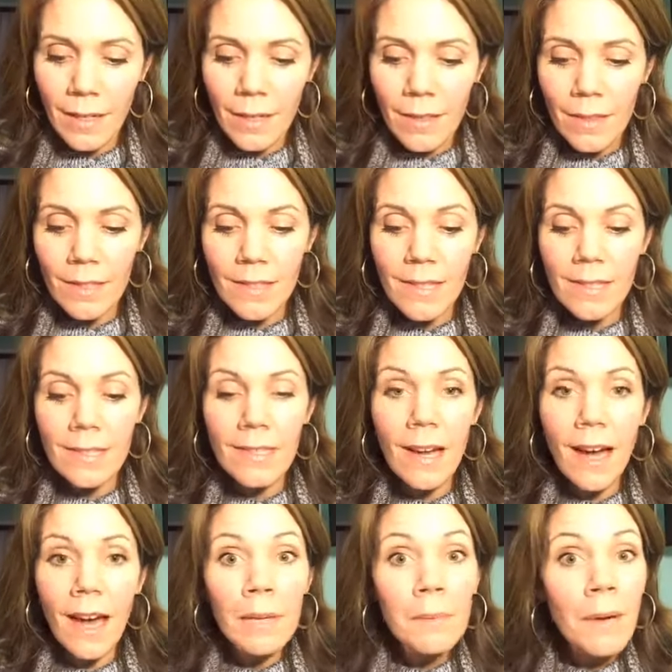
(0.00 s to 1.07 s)
This is
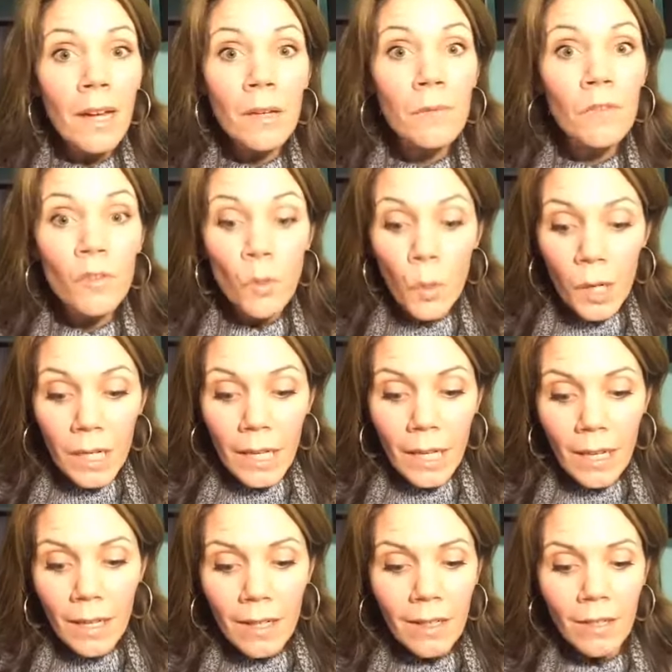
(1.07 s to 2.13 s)
not about
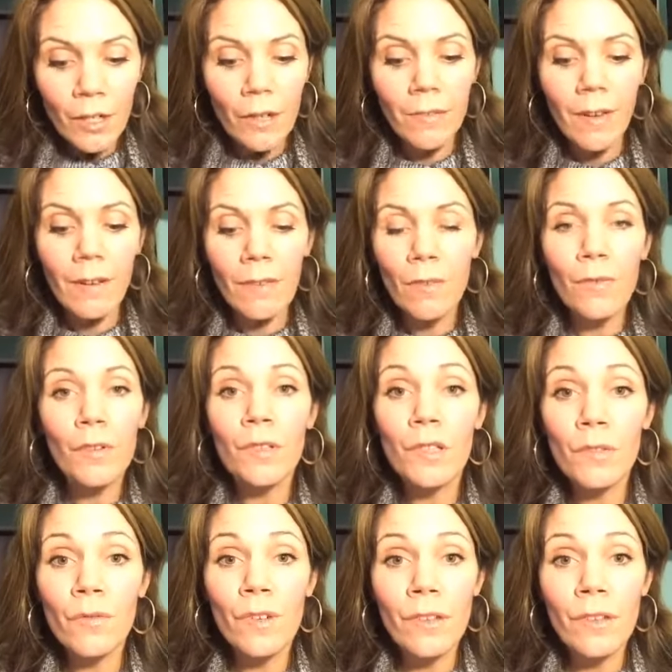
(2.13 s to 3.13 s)
avoiding your favorite foods